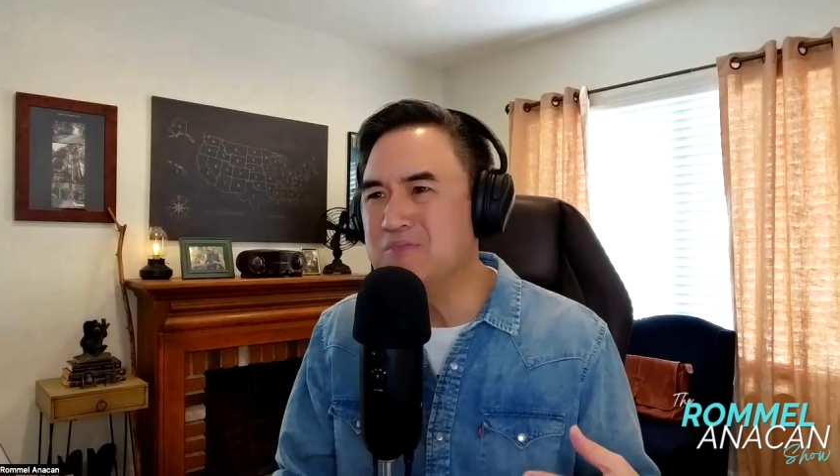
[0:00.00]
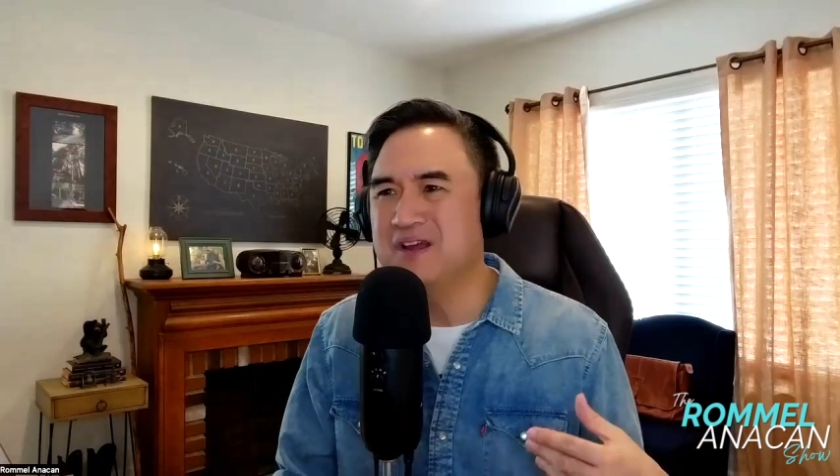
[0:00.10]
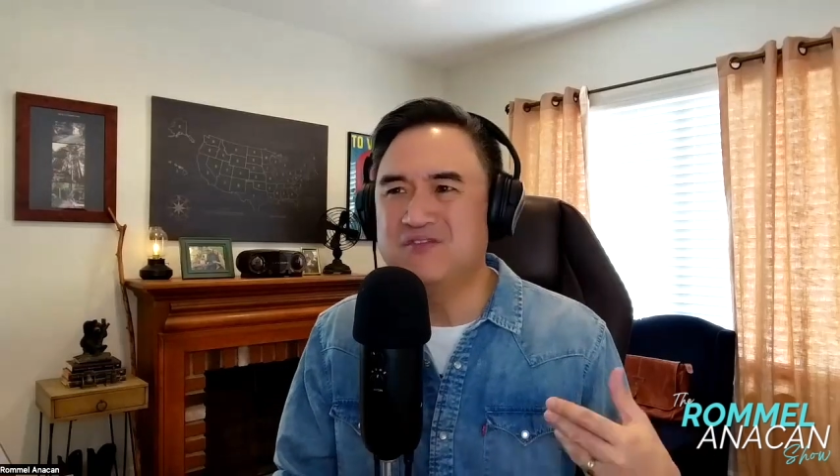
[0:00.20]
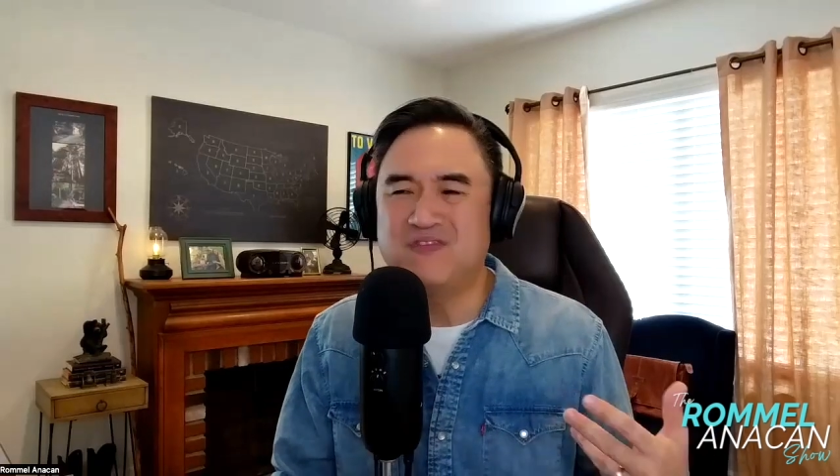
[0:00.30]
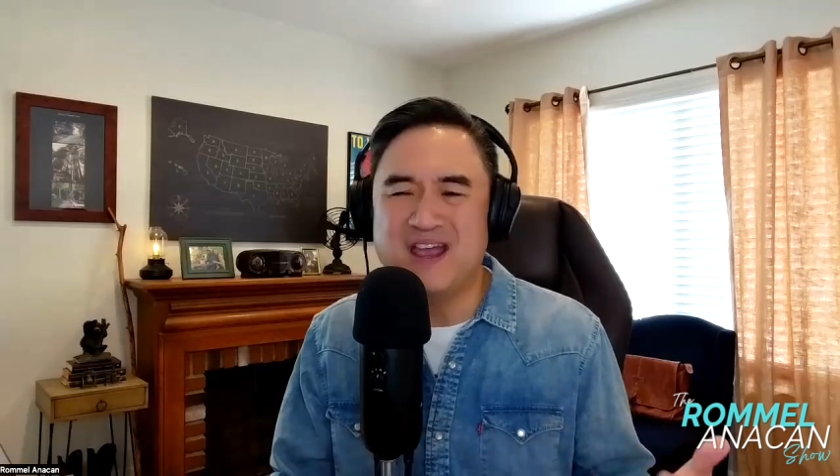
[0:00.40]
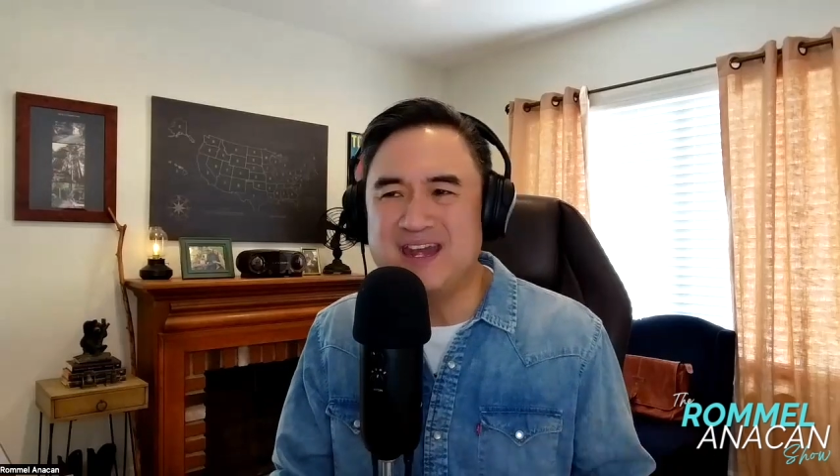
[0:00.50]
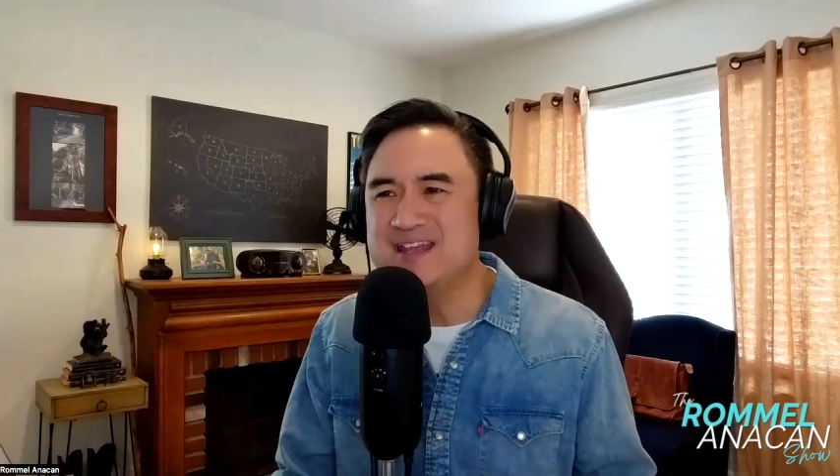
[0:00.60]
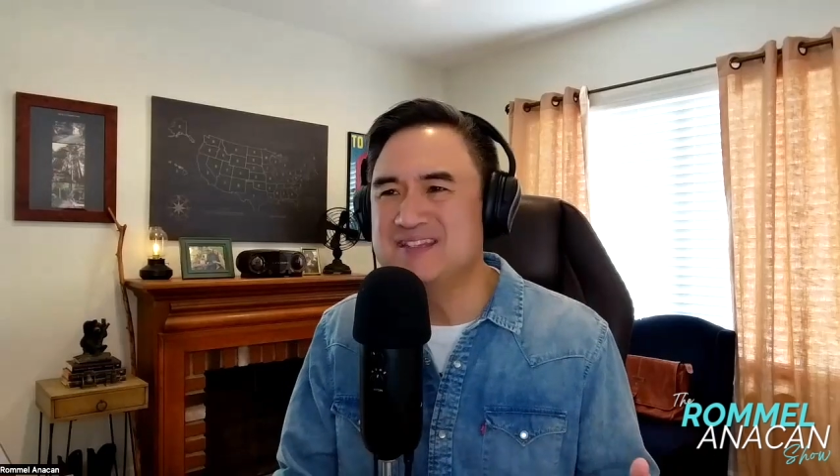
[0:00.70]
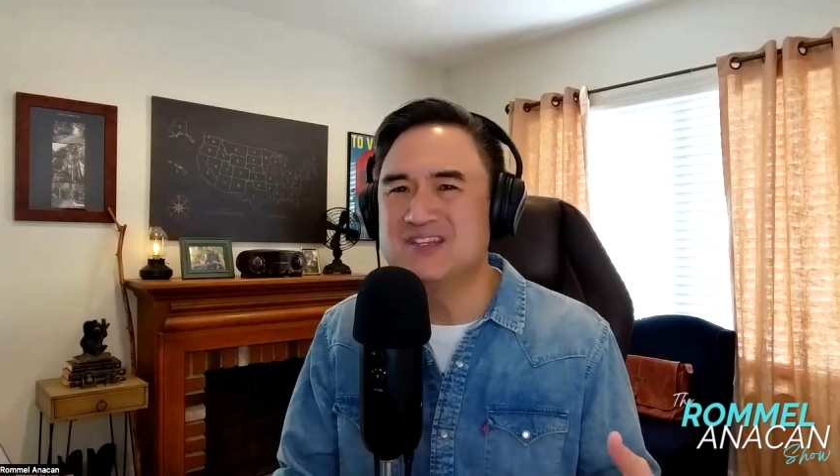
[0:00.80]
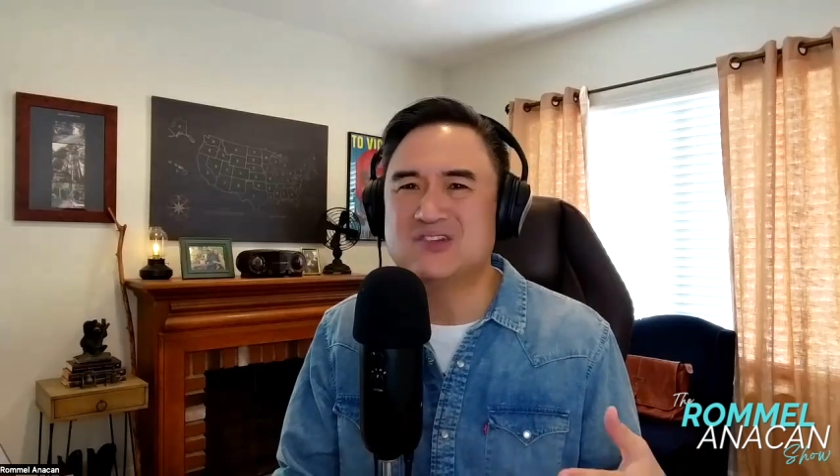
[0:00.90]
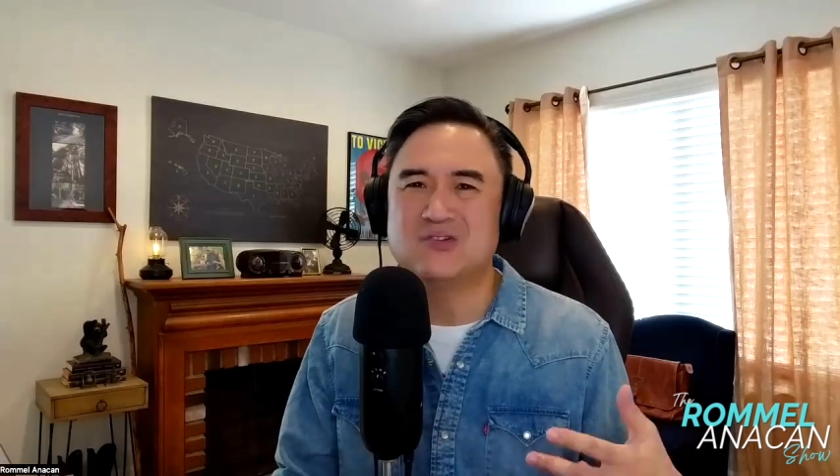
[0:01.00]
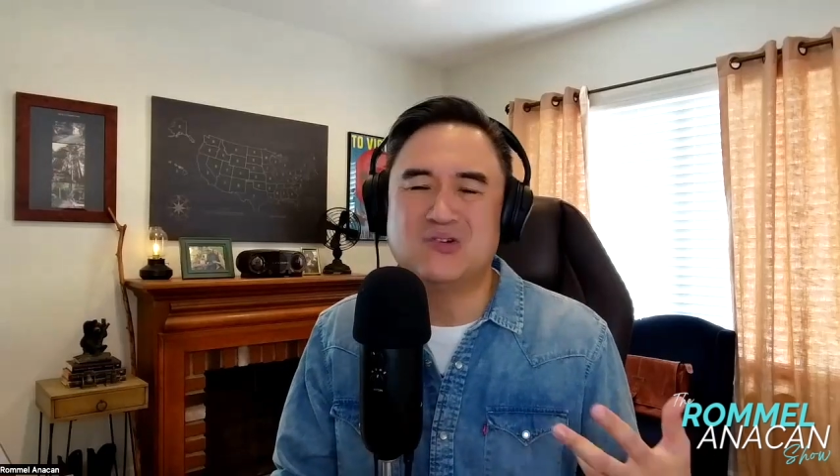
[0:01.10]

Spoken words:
my finances, our